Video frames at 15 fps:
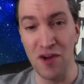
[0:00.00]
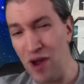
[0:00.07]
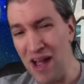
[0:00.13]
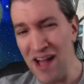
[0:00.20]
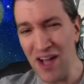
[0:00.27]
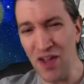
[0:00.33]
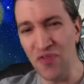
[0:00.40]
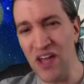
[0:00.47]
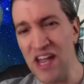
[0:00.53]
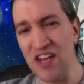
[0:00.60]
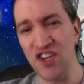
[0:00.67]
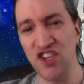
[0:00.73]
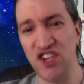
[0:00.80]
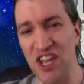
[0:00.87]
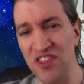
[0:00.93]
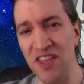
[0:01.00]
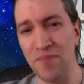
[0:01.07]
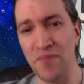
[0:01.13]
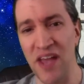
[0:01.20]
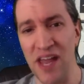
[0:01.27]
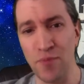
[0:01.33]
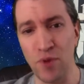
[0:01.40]
well, they shit the
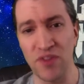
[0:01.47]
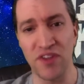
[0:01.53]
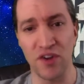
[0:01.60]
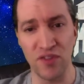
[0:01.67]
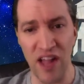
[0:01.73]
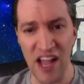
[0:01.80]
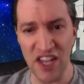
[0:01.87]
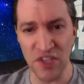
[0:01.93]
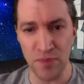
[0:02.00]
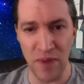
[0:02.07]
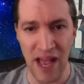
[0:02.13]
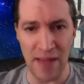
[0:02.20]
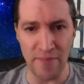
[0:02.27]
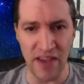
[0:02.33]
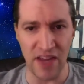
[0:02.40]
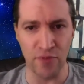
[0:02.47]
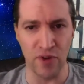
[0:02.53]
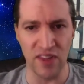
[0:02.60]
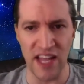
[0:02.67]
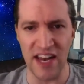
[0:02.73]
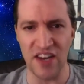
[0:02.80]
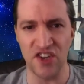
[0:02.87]
bed with their last Batman
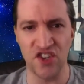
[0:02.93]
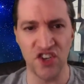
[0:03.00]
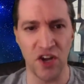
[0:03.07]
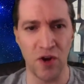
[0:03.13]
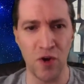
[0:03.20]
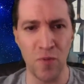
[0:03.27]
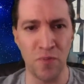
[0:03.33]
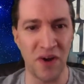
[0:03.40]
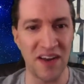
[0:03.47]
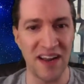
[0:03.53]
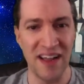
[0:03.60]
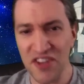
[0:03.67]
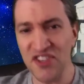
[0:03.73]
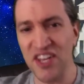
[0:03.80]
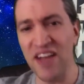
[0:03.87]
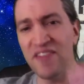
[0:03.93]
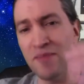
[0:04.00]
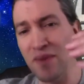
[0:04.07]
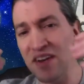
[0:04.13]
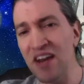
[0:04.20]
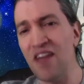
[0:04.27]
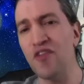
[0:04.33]
related show, but let's give
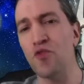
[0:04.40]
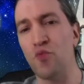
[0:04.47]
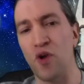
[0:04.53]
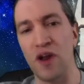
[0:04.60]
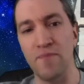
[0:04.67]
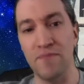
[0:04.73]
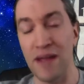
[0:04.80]
them another one.